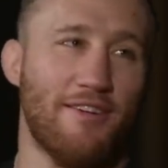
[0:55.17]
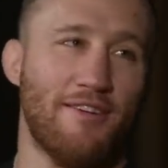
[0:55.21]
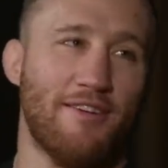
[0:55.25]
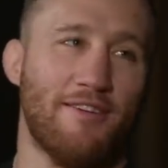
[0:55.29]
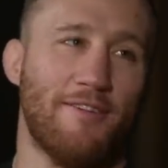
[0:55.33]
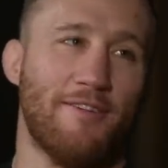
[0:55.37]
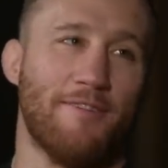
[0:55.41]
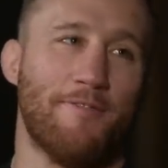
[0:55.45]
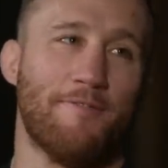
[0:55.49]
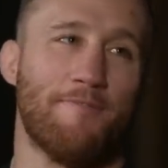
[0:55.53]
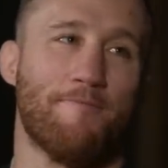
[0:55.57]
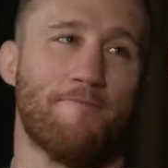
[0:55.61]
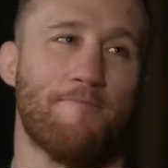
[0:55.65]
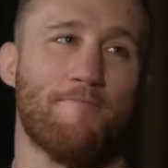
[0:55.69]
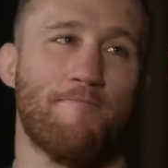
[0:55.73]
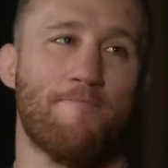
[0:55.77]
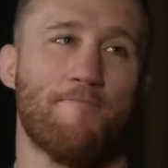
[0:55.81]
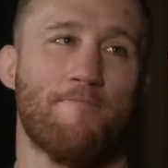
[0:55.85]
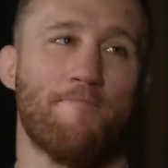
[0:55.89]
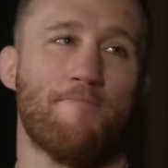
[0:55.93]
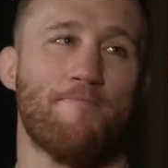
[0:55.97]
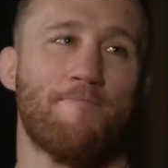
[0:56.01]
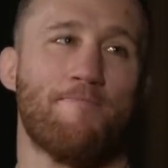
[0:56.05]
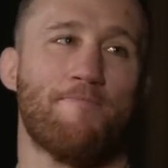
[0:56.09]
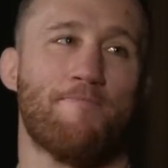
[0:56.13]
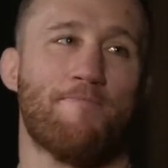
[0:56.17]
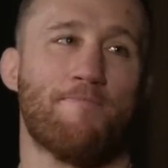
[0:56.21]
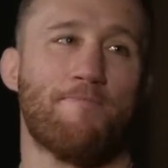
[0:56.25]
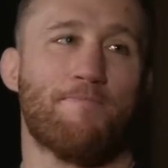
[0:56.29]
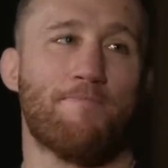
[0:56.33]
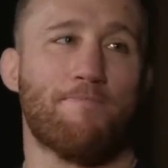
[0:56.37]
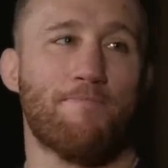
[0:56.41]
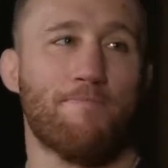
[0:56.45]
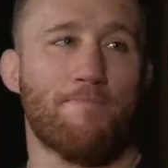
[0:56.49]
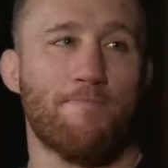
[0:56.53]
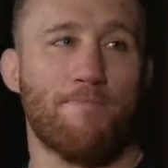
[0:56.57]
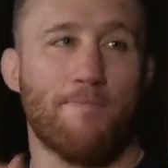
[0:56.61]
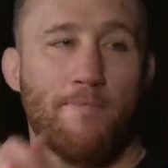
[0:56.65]
Yeah, nice, nice to get
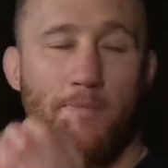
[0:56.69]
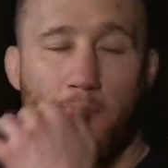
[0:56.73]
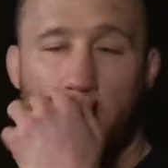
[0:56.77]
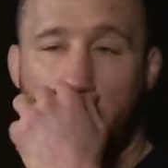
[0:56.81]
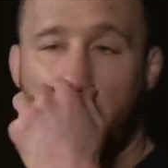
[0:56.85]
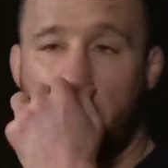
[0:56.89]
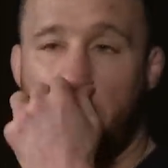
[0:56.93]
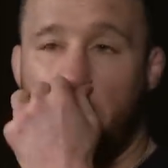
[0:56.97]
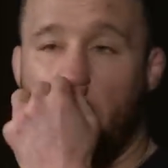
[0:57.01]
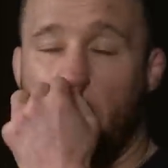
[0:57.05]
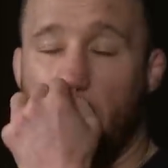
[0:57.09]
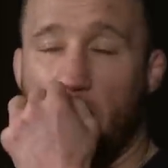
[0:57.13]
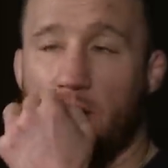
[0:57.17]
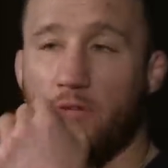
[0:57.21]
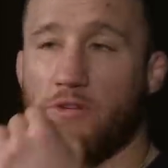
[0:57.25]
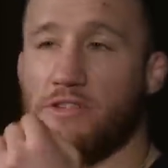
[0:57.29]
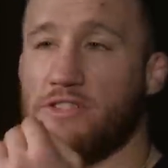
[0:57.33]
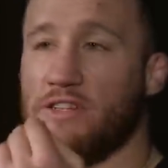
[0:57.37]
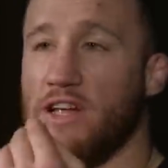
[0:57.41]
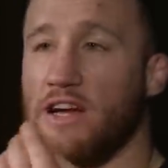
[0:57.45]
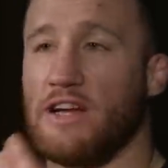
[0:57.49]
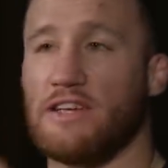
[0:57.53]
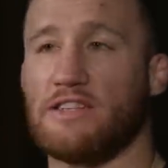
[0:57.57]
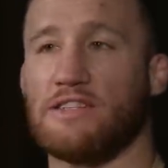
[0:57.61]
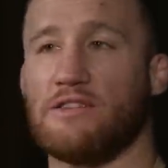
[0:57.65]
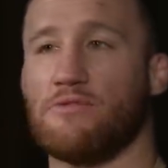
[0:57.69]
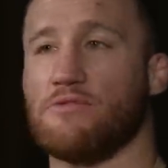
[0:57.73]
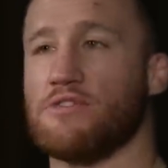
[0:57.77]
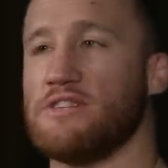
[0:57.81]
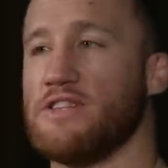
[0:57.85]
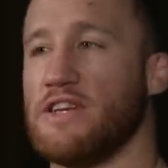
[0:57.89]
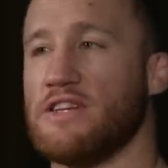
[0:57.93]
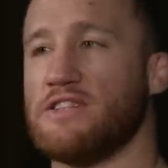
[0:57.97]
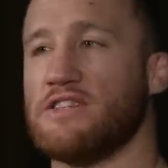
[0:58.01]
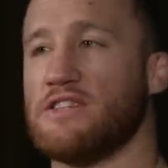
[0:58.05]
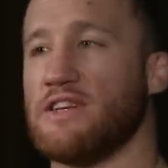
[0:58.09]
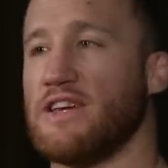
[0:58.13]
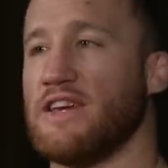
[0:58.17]
around though, right? I yeah, mean, it was nice. It was
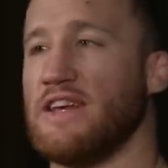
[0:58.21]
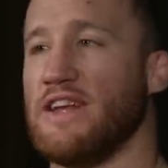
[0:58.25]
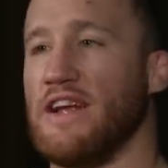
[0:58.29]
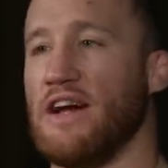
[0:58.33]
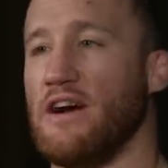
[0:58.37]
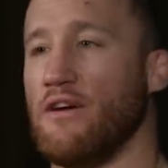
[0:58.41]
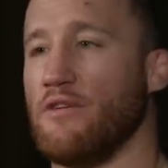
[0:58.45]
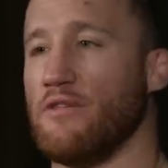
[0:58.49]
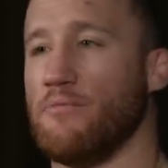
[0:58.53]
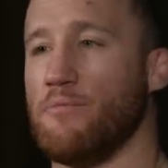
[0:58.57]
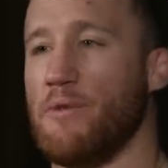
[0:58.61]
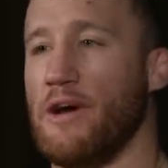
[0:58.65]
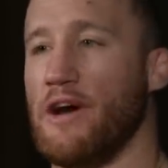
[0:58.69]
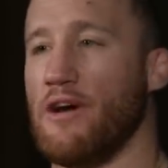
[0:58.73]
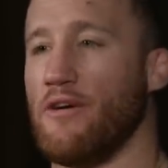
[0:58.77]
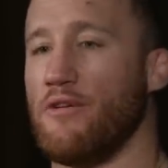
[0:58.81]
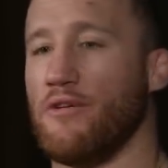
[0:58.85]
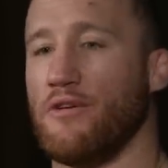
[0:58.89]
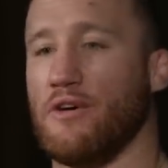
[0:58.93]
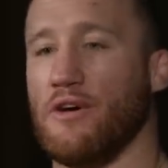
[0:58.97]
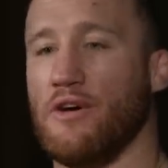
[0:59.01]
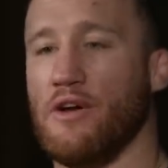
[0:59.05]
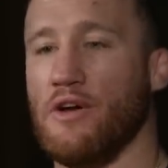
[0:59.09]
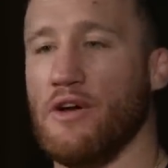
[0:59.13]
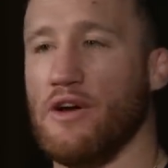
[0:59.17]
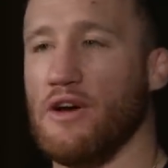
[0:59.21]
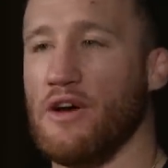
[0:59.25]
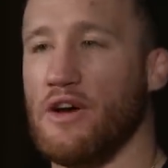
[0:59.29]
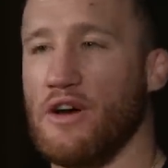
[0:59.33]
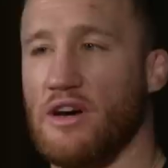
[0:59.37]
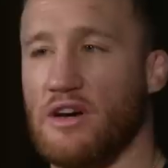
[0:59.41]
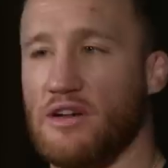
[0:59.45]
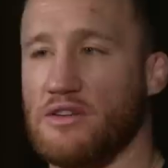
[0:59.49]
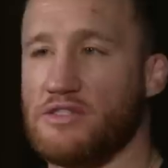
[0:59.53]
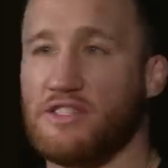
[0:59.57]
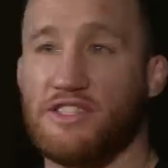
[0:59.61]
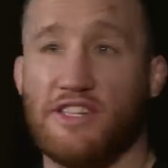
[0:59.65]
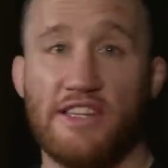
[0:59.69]
nice to get out and about,
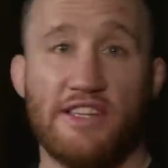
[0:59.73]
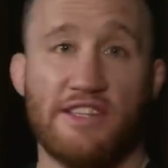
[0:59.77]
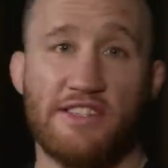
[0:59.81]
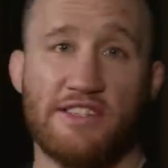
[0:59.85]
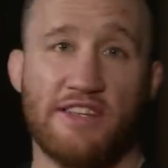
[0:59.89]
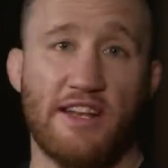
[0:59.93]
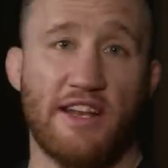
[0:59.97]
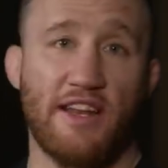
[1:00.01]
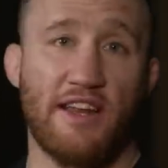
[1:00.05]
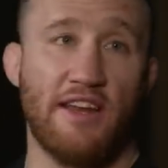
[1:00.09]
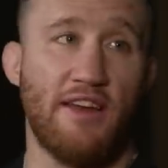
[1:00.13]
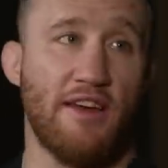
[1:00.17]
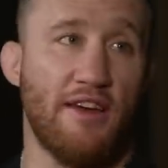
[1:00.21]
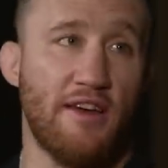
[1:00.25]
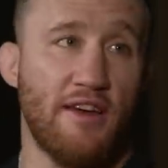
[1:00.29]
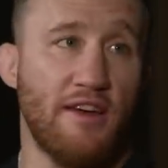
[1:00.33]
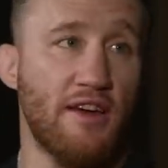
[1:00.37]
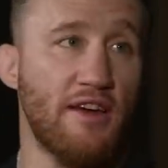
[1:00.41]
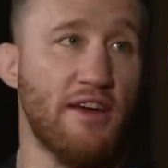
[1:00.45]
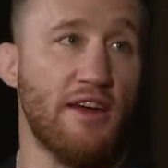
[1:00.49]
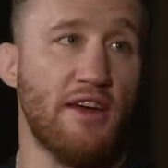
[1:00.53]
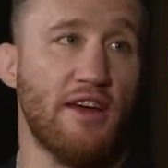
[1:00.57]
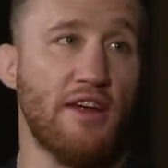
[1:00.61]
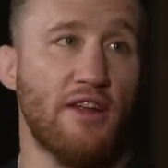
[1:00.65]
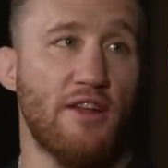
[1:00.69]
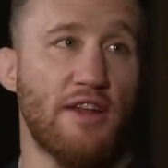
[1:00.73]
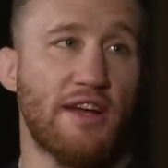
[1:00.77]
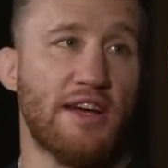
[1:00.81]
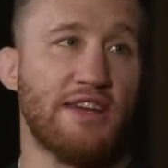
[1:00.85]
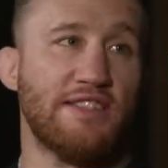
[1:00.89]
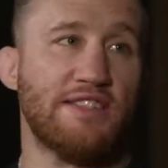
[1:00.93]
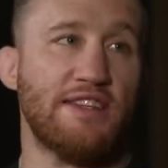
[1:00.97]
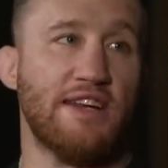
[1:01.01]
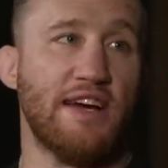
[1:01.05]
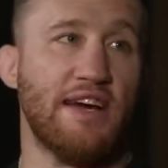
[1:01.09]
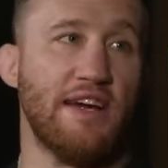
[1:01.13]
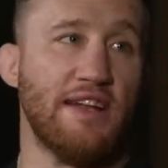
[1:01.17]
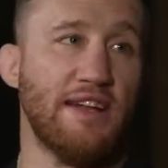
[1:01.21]
uh, see the city. Mm-hmm. You know, like I
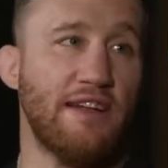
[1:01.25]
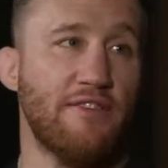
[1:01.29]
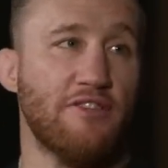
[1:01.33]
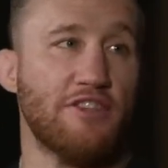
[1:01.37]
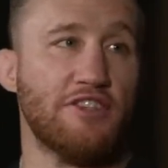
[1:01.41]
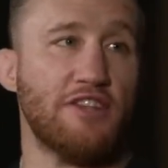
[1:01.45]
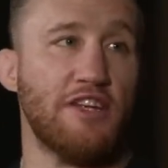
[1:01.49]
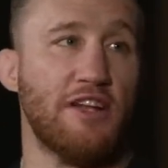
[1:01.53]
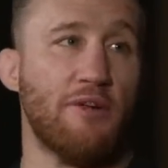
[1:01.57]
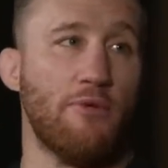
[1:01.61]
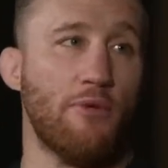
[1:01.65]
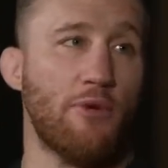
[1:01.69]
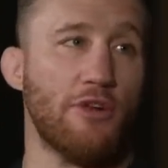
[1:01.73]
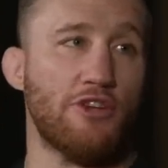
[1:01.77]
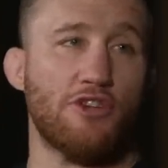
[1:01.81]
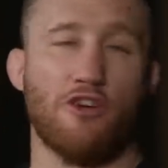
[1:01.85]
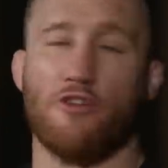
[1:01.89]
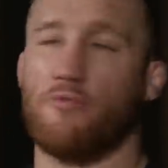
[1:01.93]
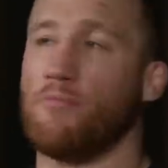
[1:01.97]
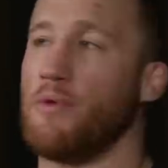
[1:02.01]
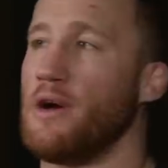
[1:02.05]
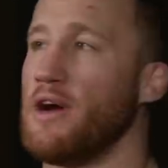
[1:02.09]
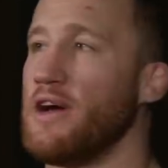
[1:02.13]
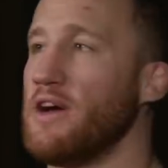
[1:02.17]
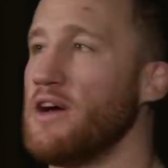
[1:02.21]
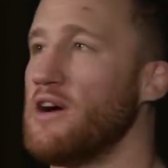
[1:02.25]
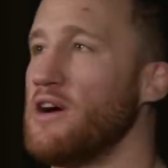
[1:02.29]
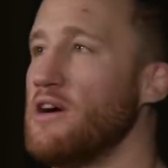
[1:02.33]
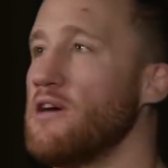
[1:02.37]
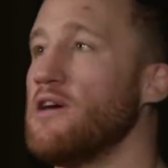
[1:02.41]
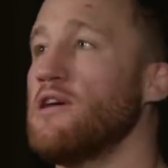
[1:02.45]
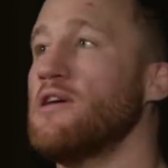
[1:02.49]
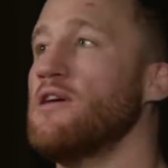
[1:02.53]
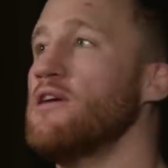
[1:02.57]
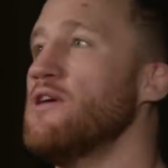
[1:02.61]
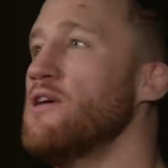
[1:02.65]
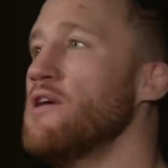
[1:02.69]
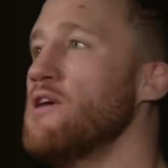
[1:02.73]
said, I had never seen it. We drove by
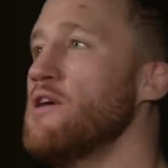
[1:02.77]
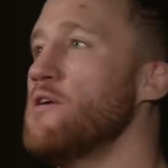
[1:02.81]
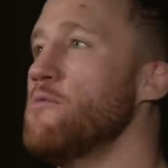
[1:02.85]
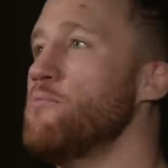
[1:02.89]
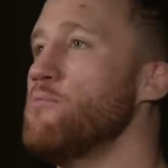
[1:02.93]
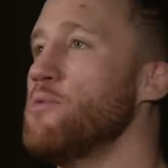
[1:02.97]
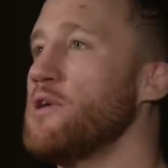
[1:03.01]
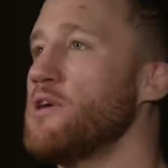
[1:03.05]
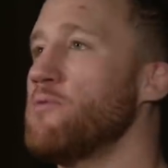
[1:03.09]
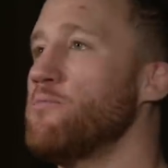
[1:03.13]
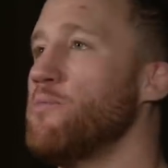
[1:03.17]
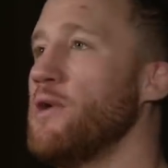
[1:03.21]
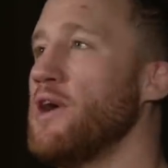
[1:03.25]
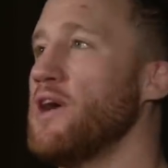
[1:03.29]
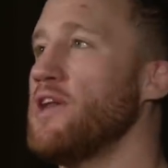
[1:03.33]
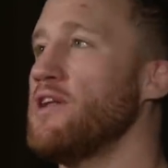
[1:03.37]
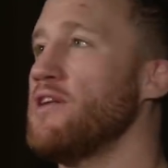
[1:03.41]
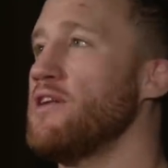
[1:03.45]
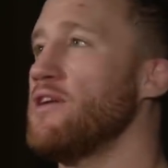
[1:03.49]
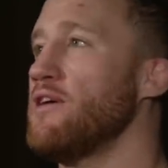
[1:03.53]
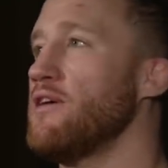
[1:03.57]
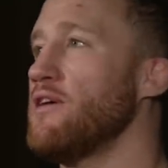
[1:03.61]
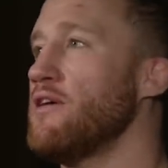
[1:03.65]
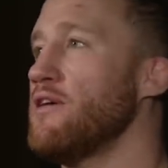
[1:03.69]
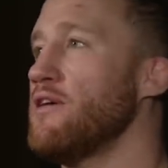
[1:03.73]
uh, Big Ben.